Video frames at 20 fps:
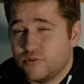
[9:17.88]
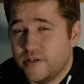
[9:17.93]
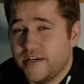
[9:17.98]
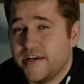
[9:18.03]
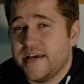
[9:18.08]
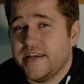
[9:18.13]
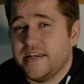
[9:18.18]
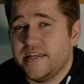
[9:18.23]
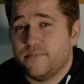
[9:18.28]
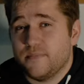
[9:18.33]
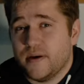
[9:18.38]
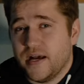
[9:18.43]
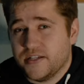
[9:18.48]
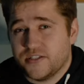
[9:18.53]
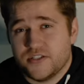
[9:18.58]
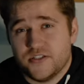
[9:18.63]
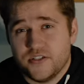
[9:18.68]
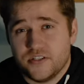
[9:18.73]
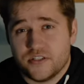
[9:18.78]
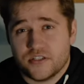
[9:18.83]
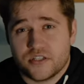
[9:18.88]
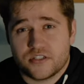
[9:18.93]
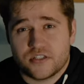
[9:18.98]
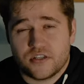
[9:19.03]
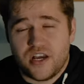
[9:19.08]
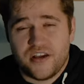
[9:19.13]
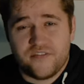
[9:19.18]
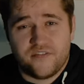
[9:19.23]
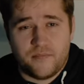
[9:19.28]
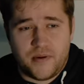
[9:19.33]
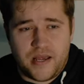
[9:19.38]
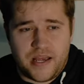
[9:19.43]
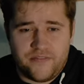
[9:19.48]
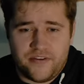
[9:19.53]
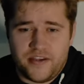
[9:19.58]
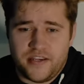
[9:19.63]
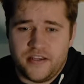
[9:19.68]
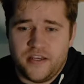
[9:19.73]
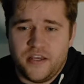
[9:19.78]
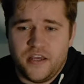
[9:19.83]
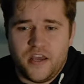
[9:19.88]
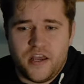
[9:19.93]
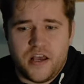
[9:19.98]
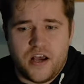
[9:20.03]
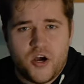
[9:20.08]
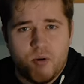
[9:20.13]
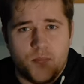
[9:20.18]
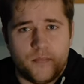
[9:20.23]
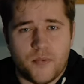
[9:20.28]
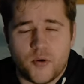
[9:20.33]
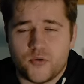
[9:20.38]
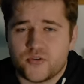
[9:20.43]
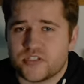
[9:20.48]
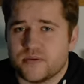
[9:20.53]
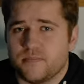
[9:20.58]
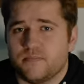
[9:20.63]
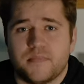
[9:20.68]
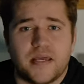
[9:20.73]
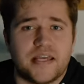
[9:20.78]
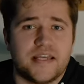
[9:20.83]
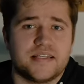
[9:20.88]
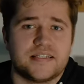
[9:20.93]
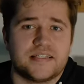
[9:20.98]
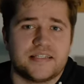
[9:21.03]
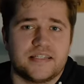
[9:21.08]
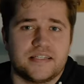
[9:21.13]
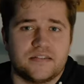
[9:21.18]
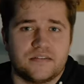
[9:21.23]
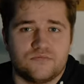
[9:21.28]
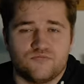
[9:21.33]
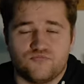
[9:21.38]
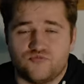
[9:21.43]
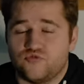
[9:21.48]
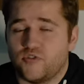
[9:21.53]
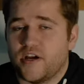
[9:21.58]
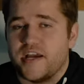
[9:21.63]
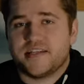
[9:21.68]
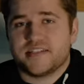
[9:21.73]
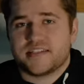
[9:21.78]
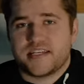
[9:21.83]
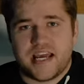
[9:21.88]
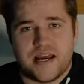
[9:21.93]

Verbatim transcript: really matters, aside from having a most amazing red